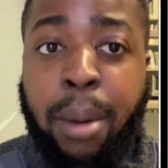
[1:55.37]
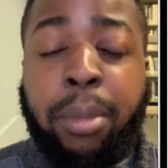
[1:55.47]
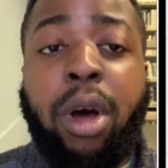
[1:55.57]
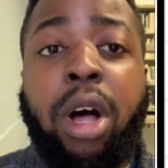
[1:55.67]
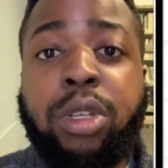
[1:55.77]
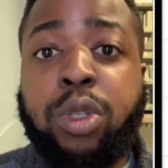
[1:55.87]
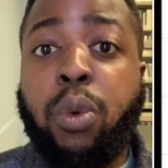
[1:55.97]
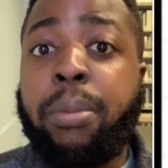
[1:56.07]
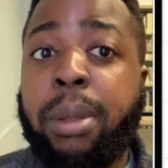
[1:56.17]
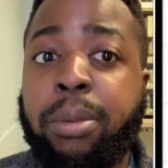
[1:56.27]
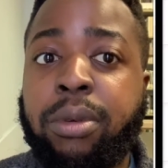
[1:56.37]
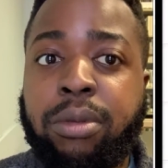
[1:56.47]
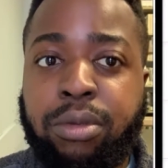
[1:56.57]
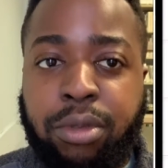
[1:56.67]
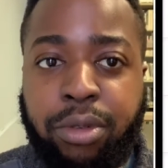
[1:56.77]
but also when
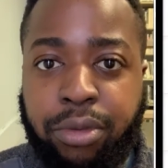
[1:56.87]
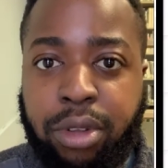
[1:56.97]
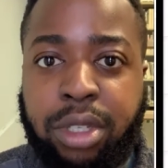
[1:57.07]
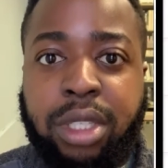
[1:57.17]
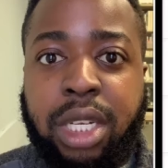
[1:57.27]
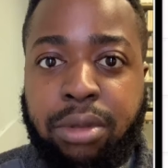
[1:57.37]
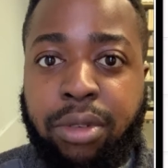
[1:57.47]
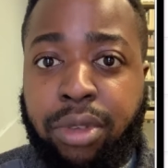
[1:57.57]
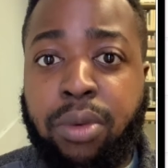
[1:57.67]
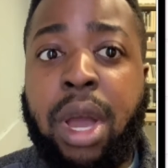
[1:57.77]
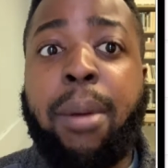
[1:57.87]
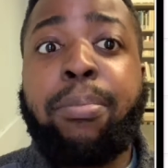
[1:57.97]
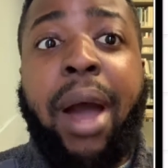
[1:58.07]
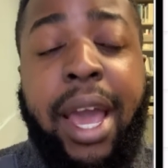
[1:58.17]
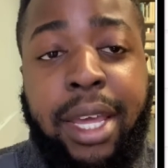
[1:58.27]
people see the review and
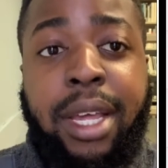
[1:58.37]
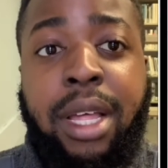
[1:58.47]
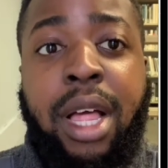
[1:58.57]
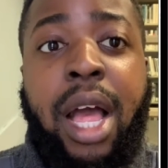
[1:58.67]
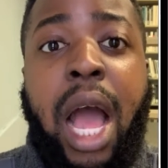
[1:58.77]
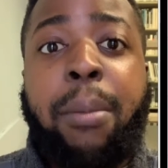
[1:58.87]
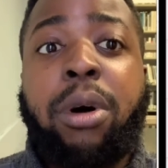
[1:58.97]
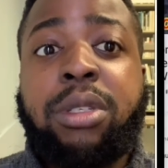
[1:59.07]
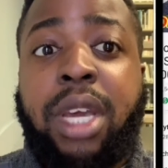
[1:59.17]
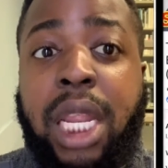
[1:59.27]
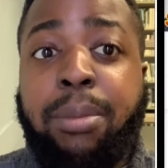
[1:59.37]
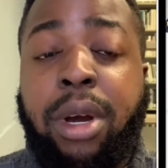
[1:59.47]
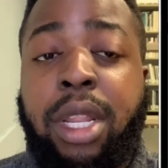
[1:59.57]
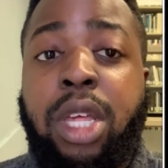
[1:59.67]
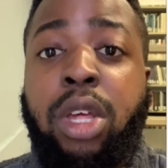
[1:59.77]
buy it, I'm also getting
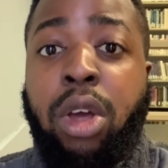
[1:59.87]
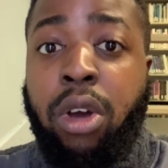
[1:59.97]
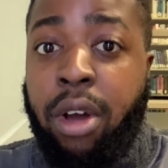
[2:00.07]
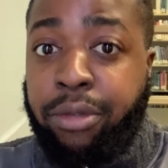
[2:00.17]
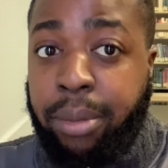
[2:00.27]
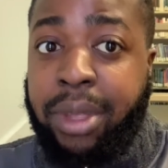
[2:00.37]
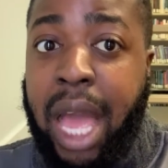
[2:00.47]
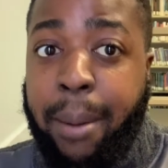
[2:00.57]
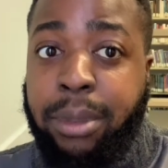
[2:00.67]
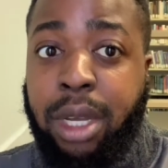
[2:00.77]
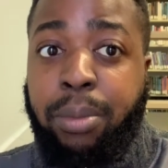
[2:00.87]
money from the Amazon